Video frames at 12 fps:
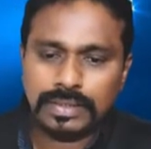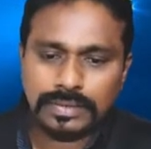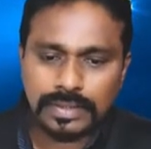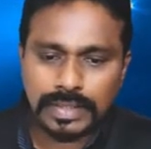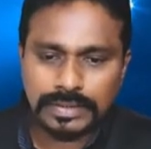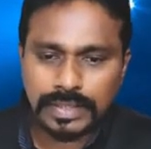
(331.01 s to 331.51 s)

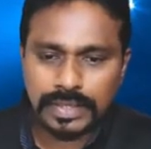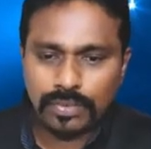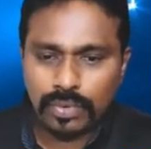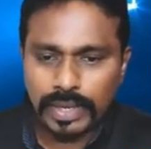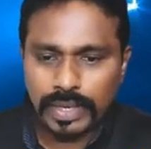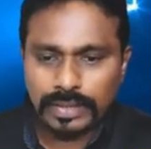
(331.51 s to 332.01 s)
So I say
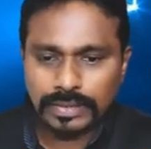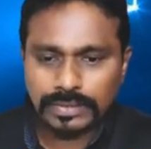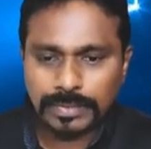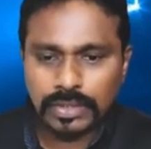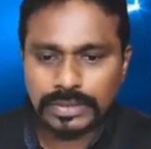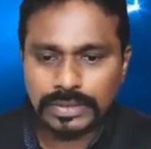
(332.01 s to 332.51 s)
OK, it's
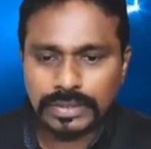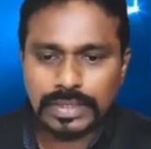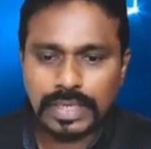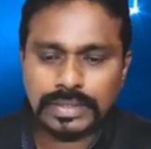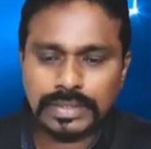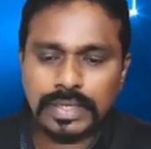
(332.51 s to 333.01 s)
because it is
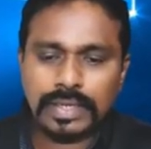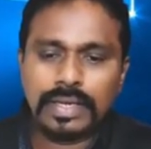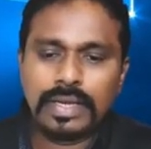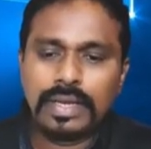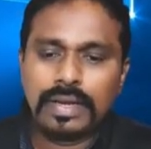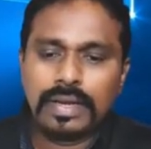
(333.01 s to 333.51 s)
asking
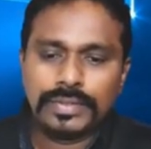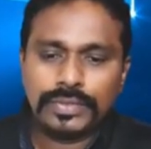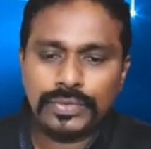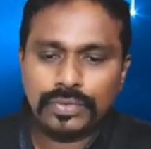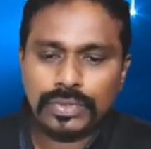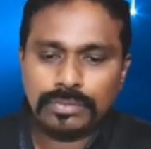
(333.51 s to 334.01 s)
whether
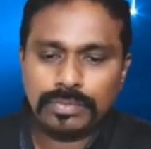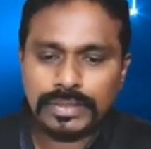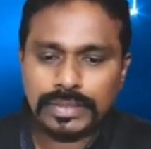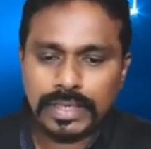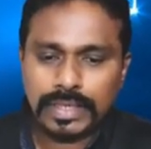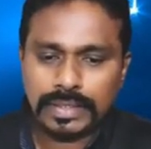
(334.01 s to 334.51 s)
the USB
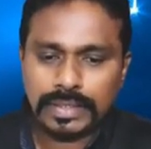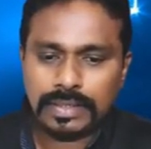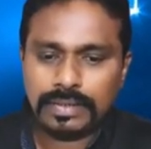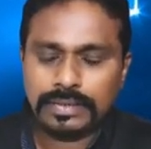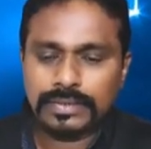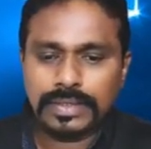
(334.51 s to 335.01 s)
is
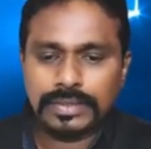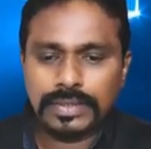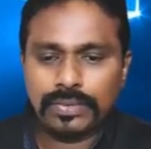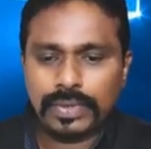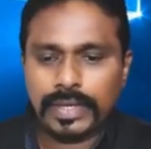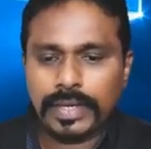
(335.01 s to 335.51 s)
connected. So I
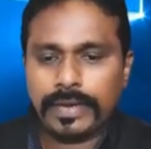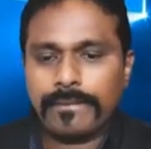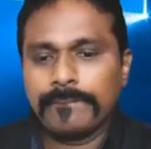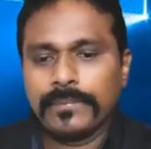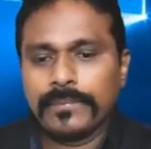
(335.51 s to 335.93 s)
say OK.